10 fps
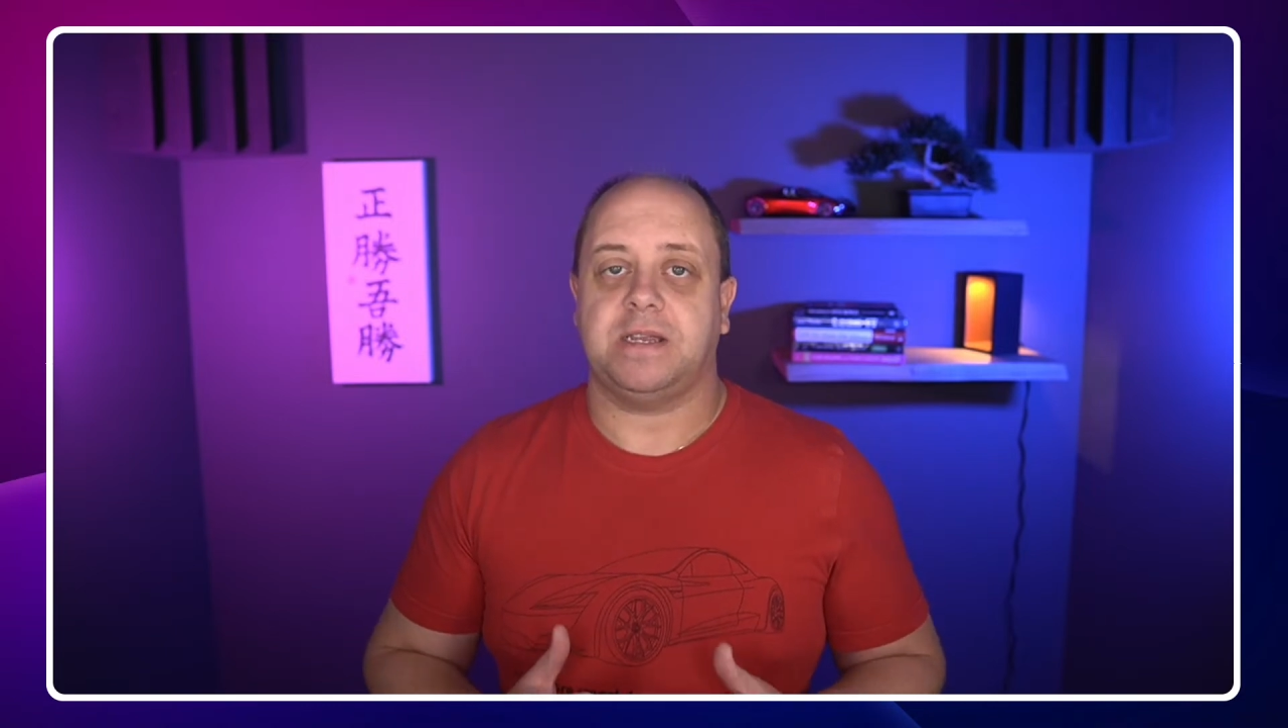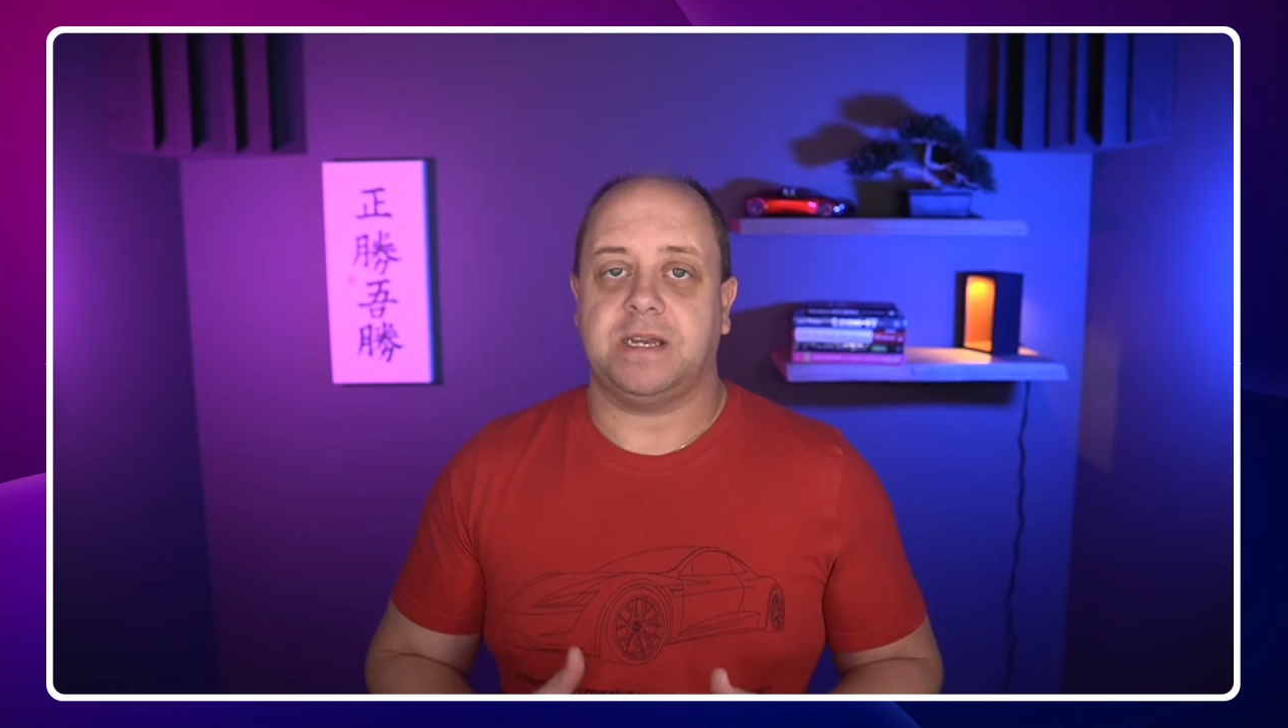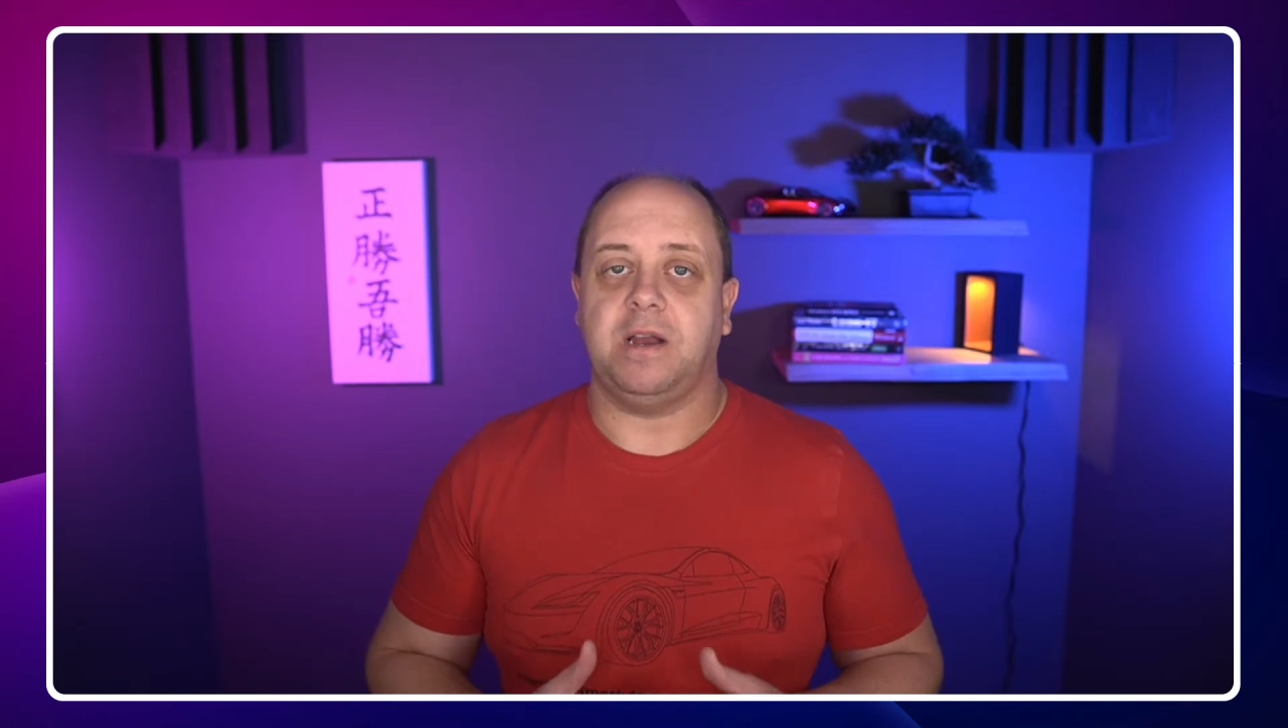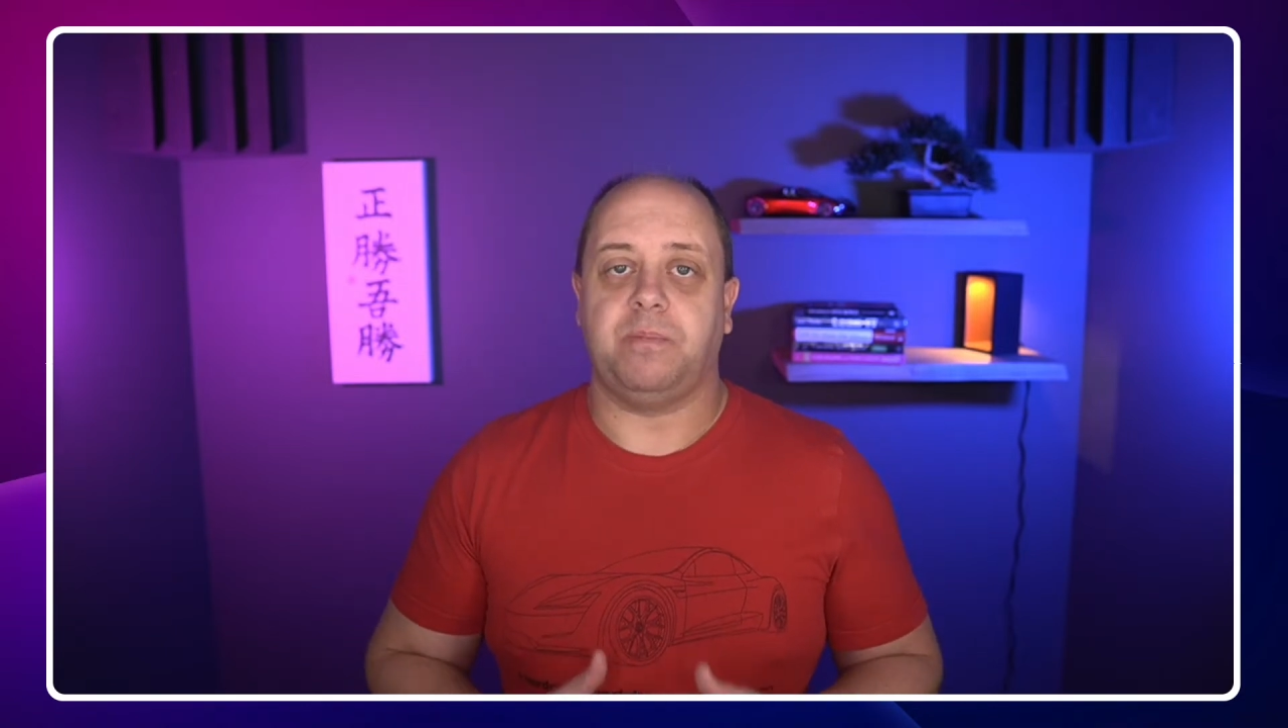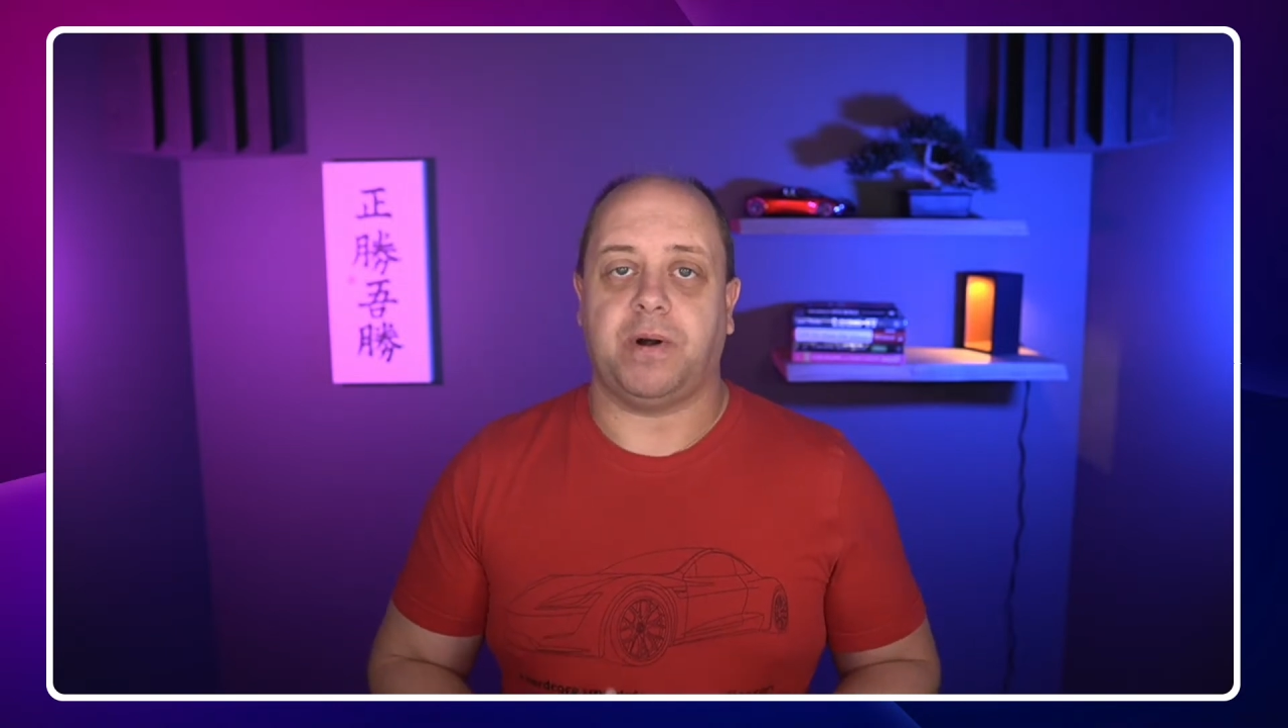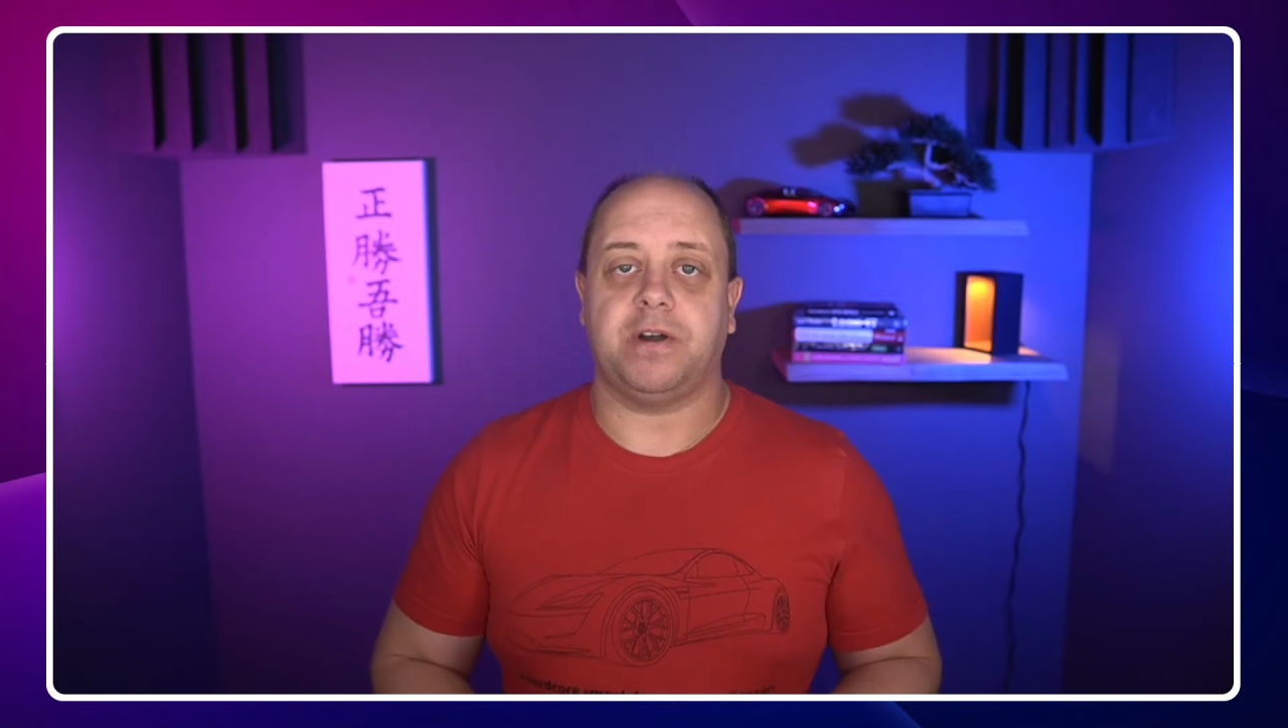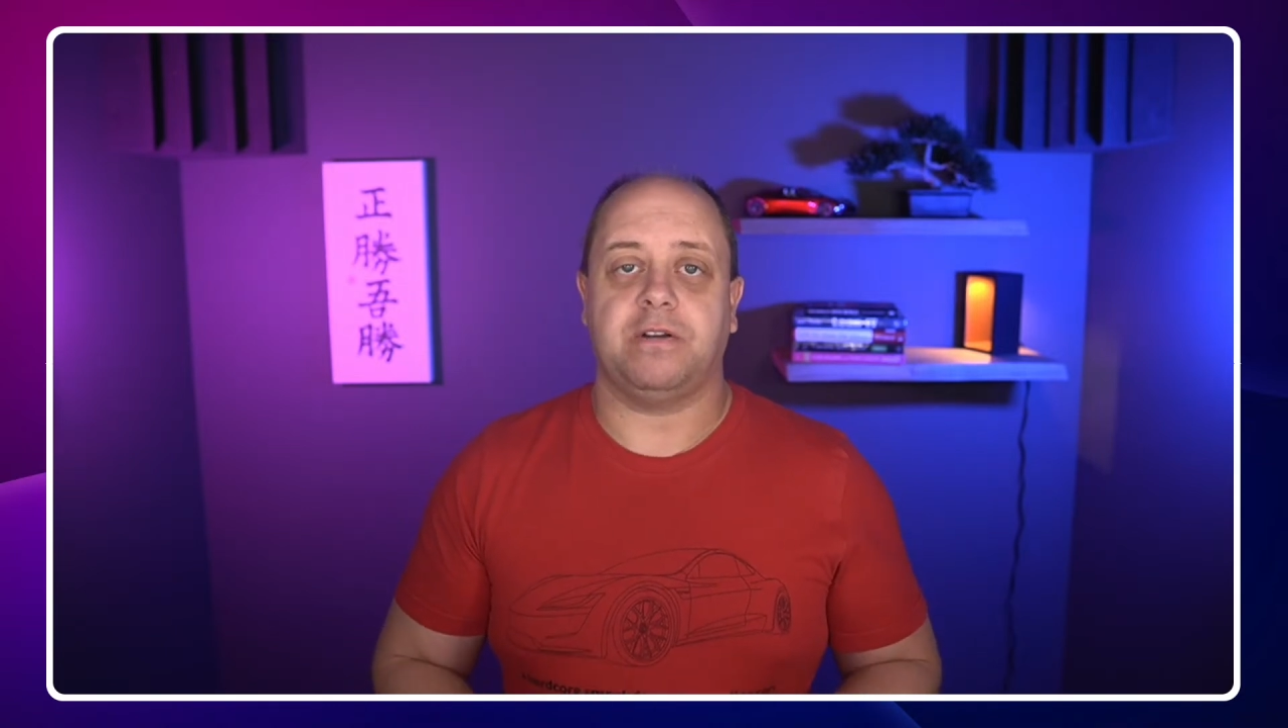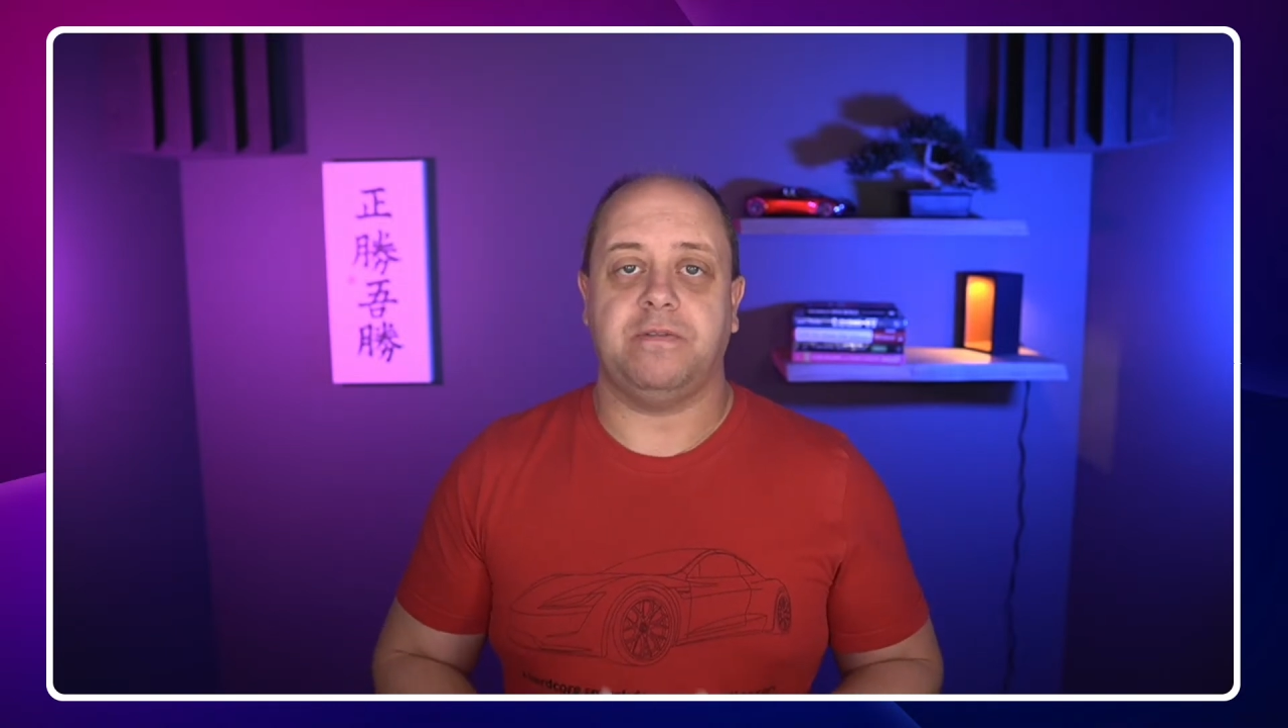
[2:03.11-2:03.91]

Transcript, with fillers: still part